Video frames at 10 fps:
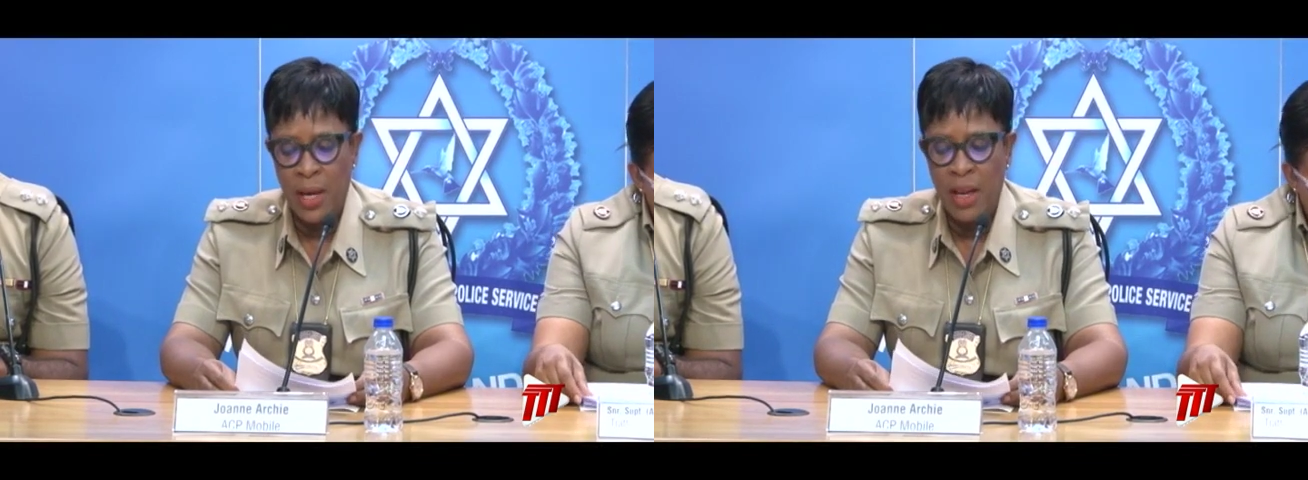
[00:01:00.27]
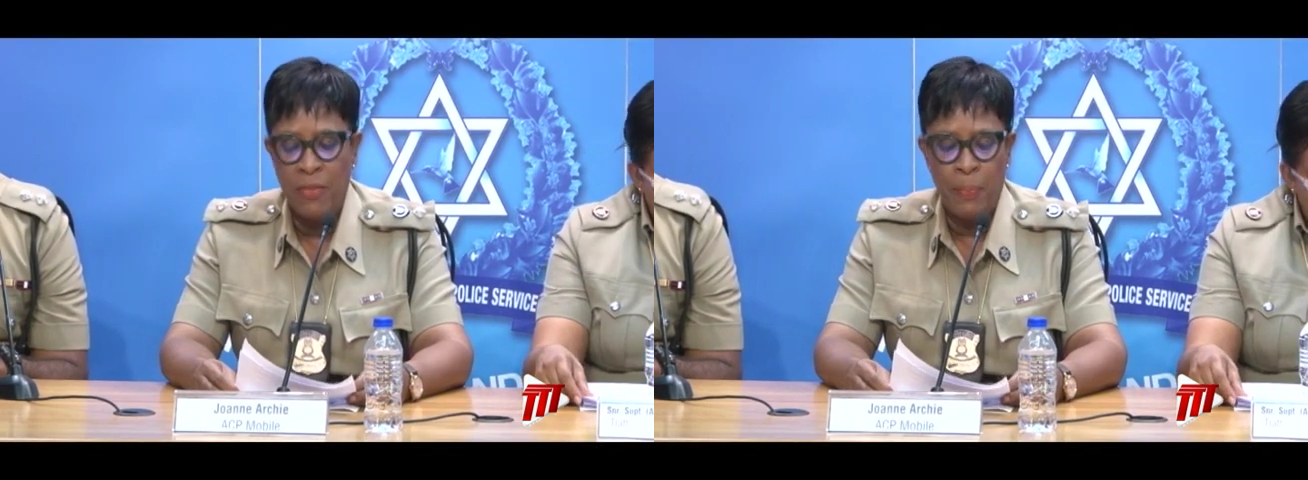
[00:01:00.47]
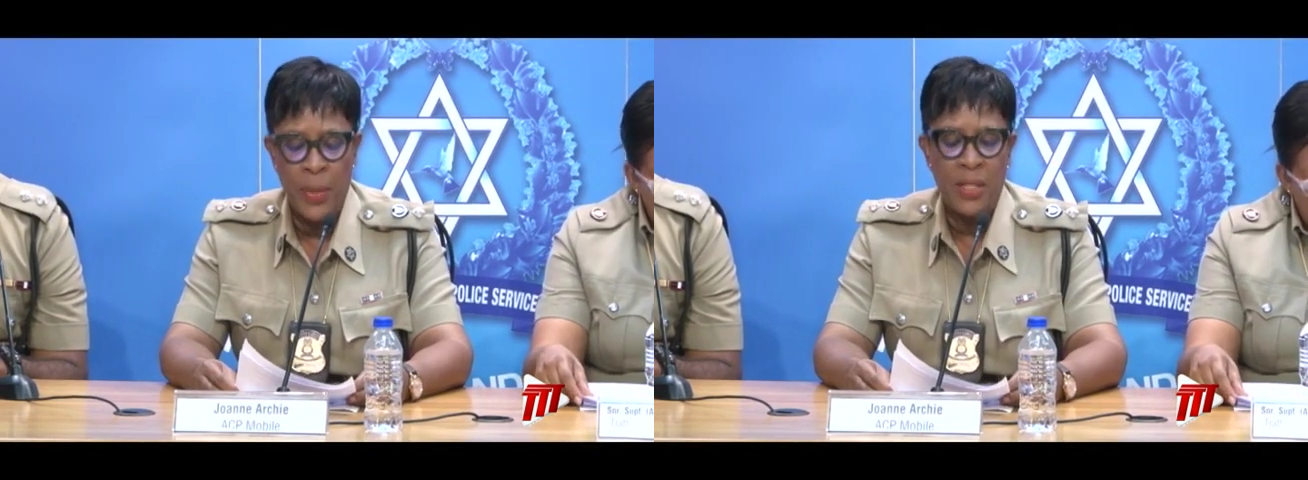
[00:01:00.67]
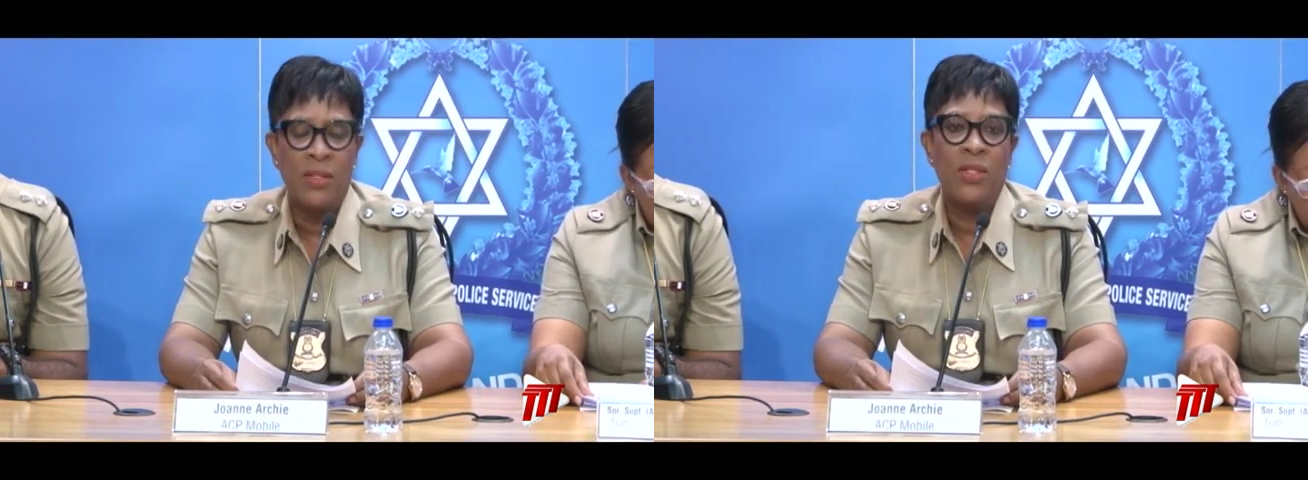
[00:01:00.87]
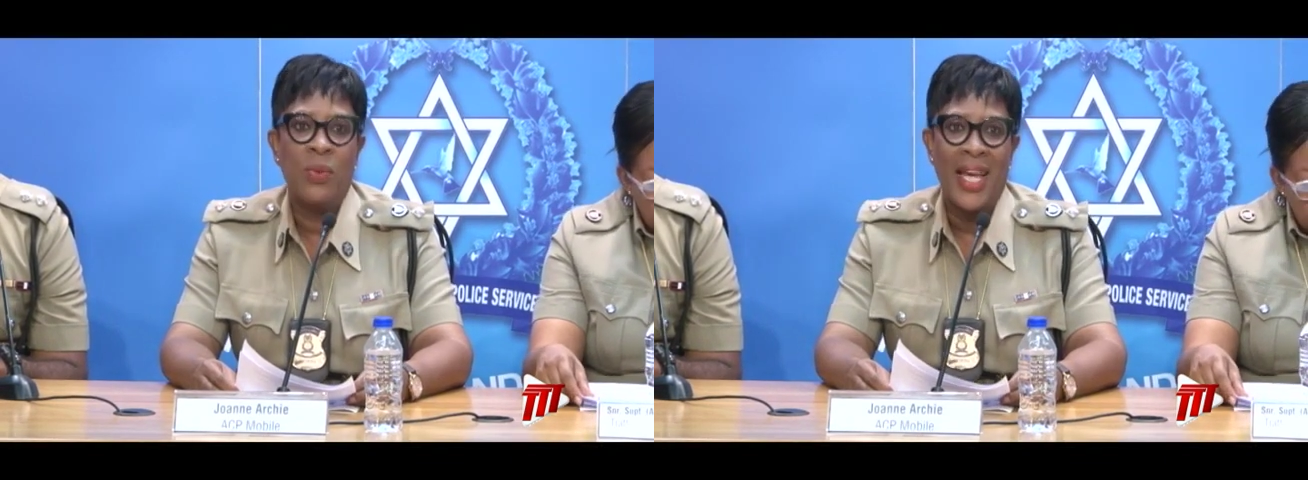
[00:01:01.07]
if
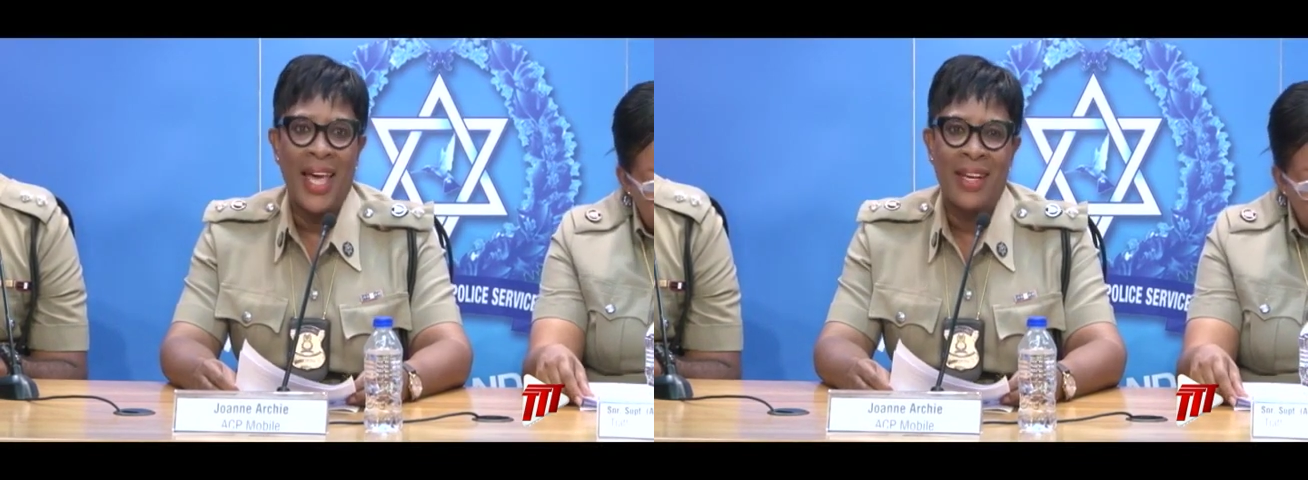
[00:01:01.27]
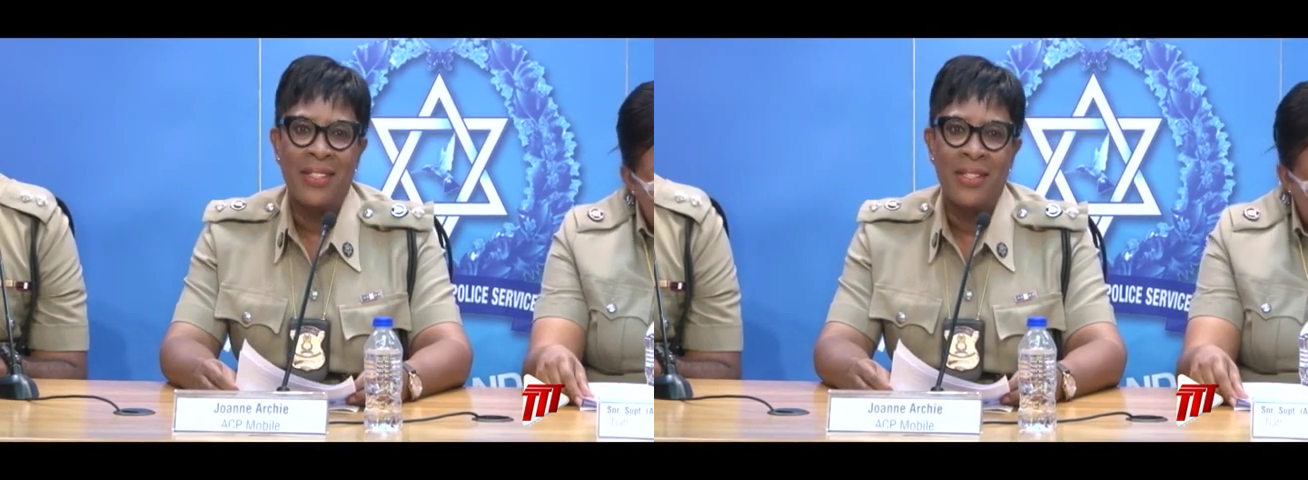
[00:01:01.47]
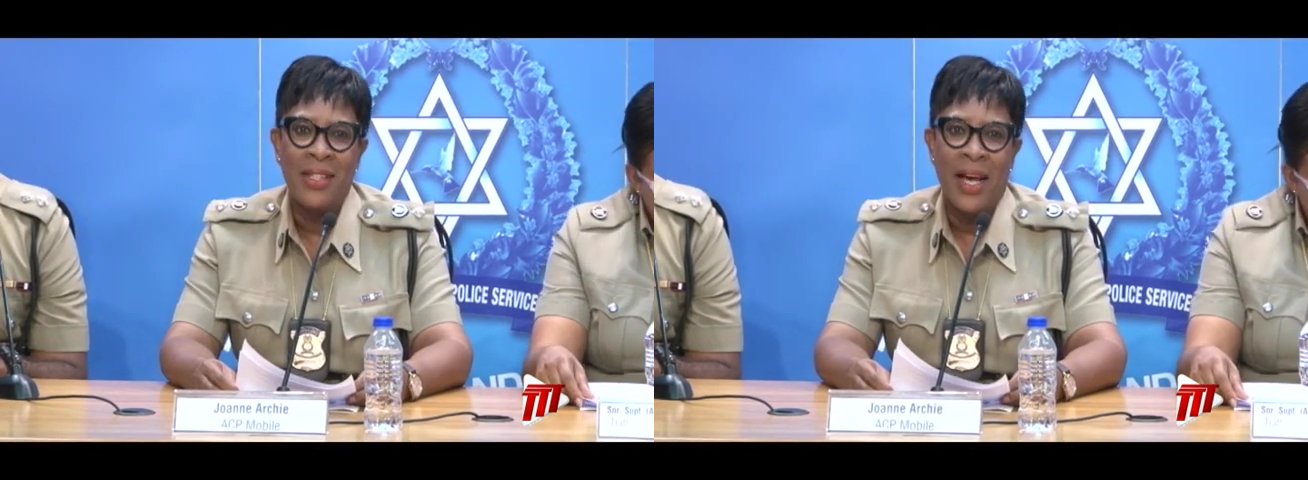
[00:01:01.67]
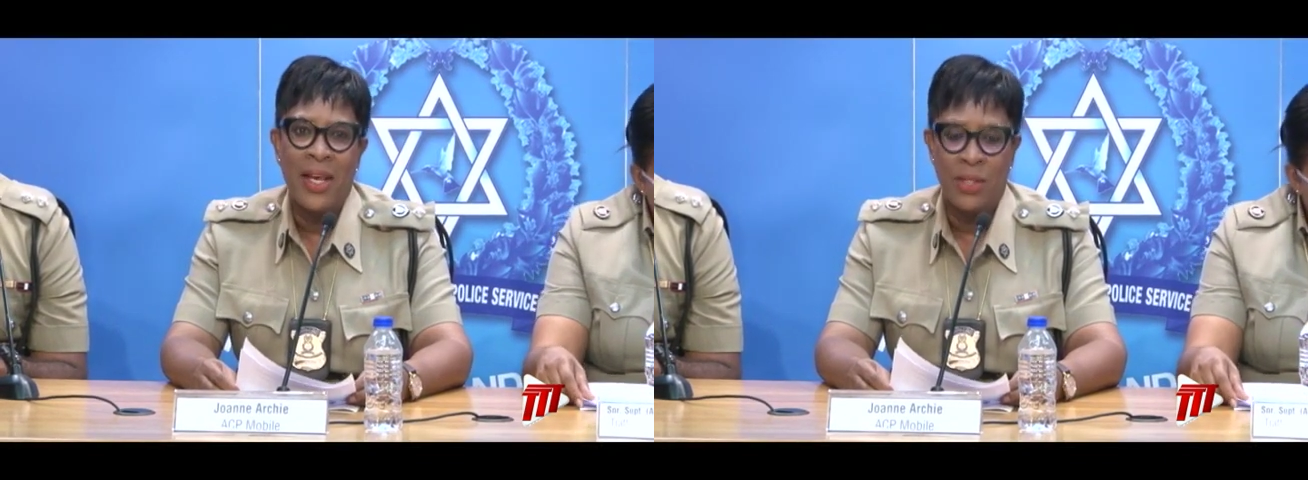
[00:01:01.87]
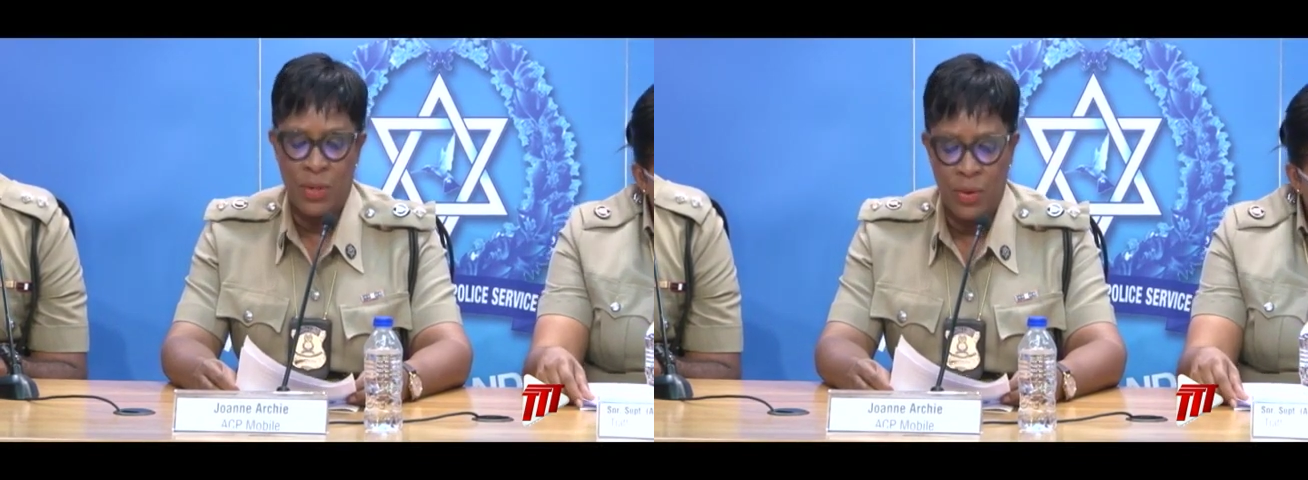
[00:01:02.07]
persons would exercise